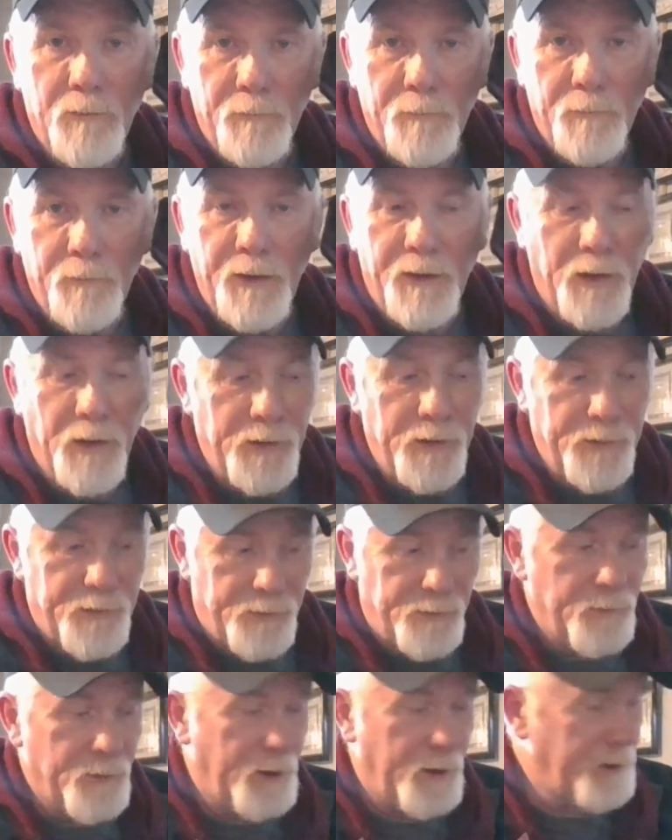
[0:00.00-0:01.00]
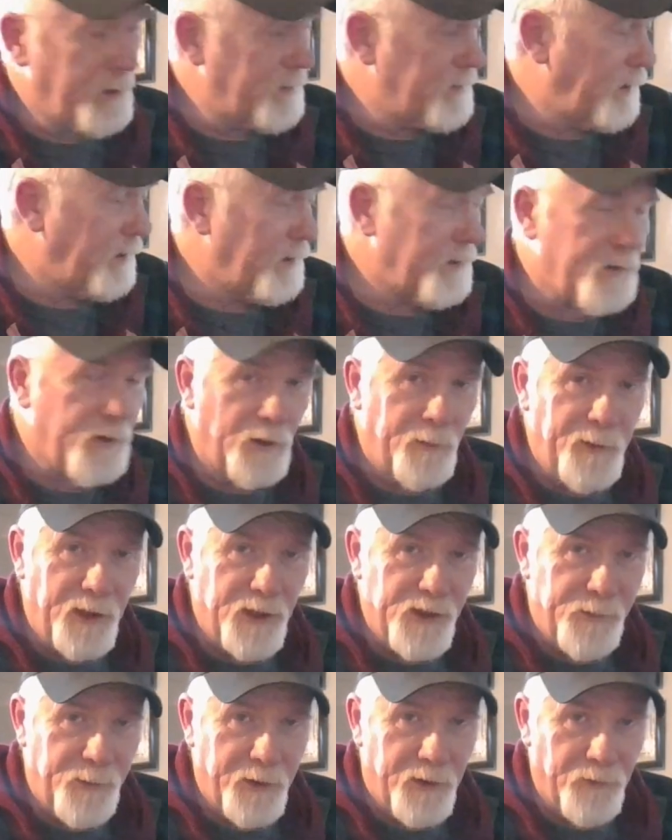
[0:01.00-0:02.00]
because, like I said, it's going to be on
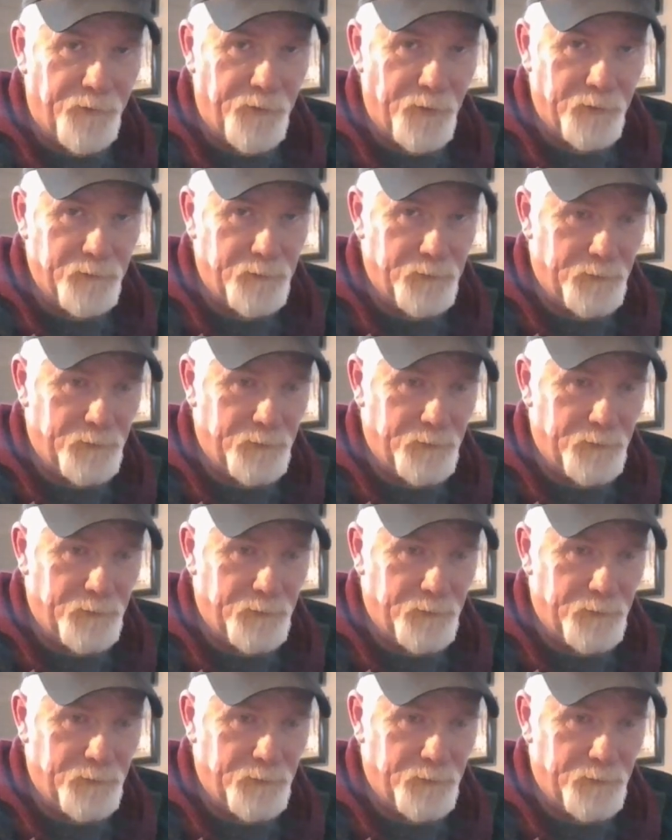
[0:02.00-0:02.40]
speakerphone.